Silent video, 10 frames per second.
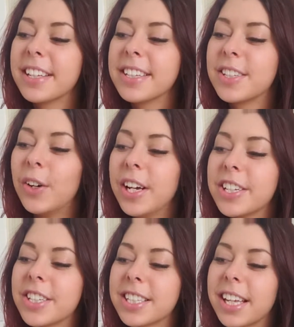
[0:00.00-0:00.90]
So
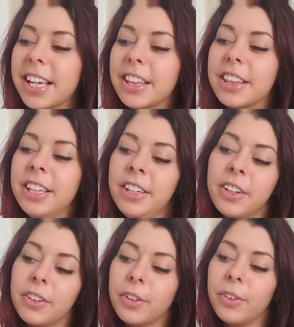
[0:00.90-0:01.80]
it's just like, you
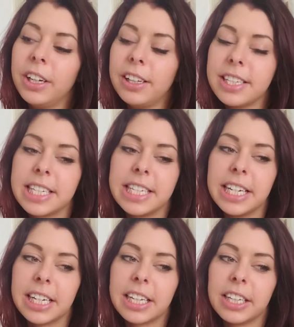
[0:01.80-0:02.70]
know, the
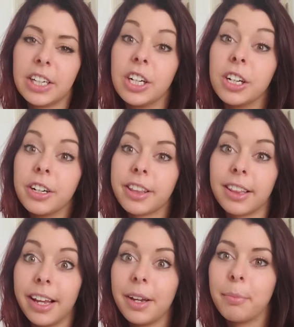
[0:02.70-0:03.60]
realistic
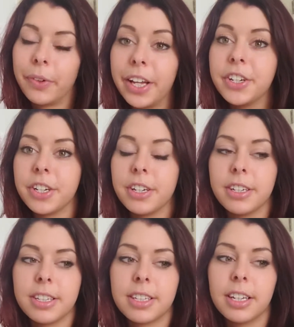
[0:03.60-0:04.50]
earth-like
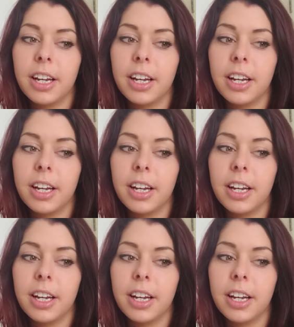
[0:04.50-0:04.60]
pleasures